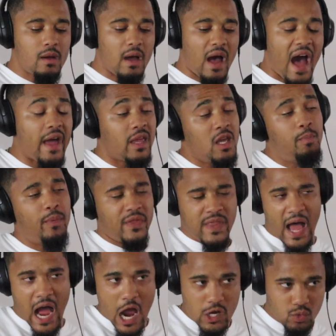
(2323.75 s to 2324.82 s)
I
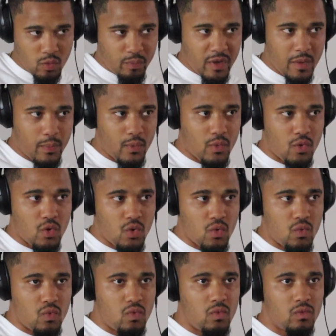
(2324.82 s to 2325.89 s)
empathize with people
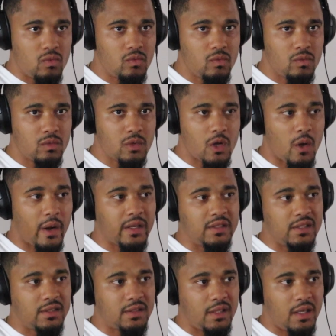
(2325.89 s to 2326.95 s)
who are
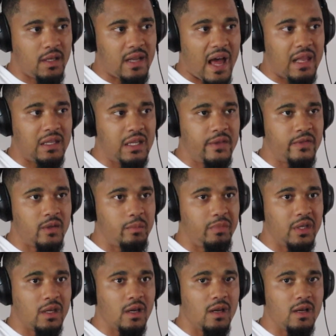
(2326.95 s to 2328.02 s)
existing and not living
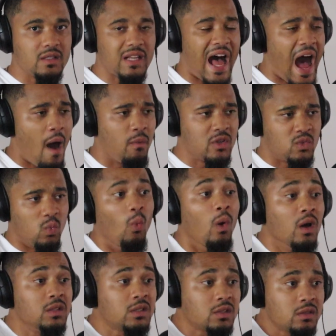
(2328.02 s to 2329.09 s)
because I was
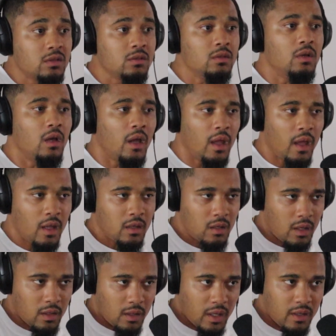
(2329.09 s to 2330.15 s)
once
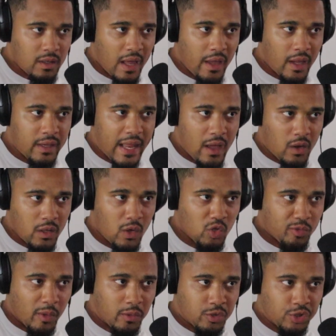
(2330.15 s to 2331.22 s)
in that in that in
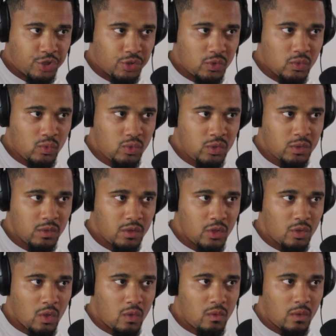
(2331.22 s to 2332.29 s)
those person's shoes, right?
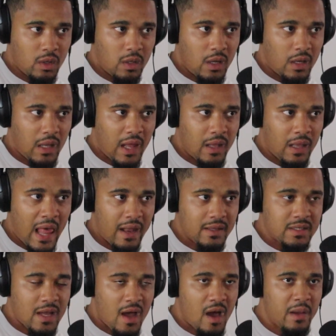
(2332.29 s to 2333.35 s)
You know, a, a, a lot of
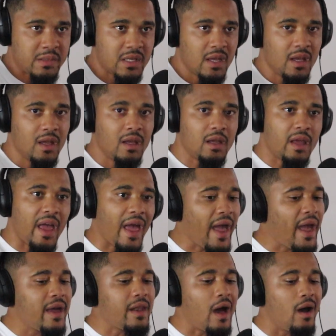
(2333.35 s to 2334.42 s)
times,
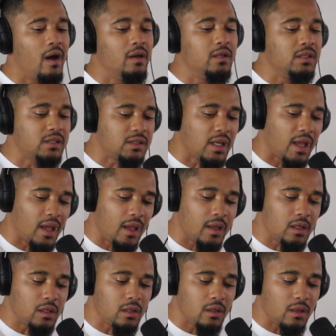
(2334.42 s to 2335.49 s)
and I
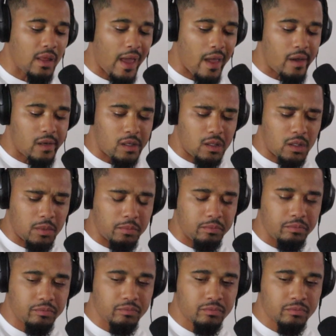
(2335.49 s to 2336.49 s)
understand that. Um,